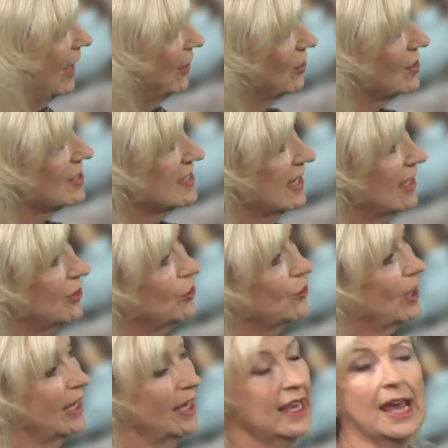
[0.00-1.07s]
And you can see in
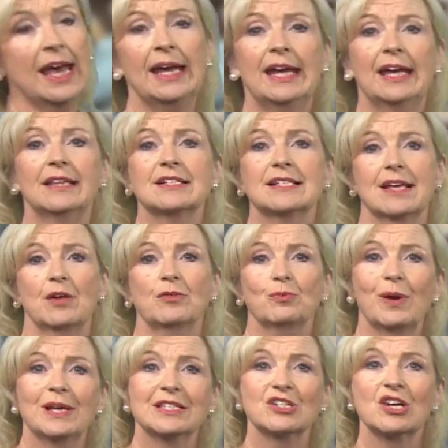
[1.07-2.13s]
Newquay in the
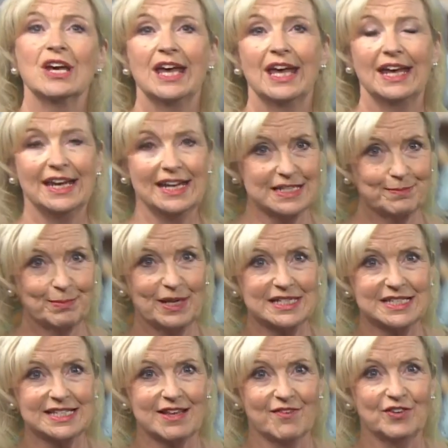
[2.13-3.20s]
southwest, it is
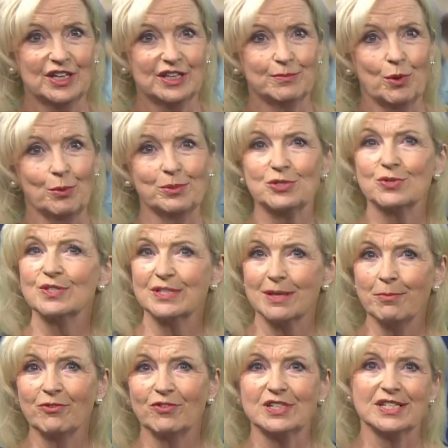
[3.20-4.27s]
plus seven at the moment. So
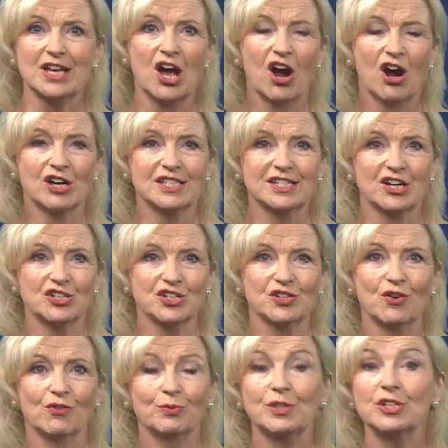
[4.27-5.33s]
some of us are
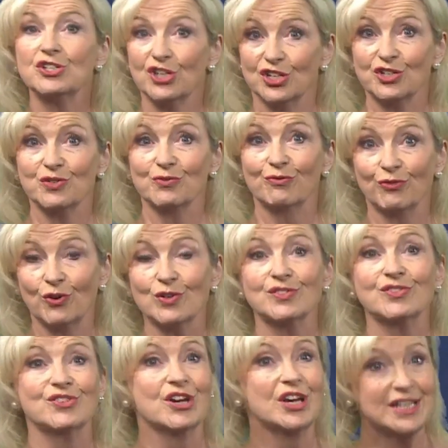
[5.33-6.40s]
starting off with a touch of
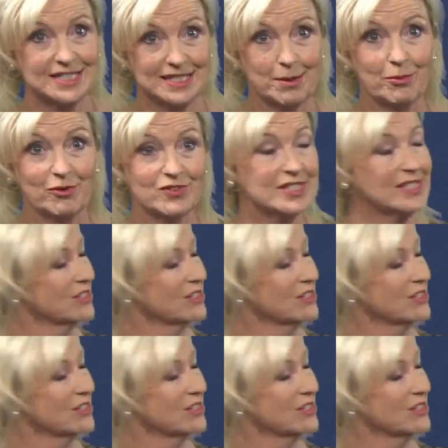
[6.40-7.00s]
frost, some of us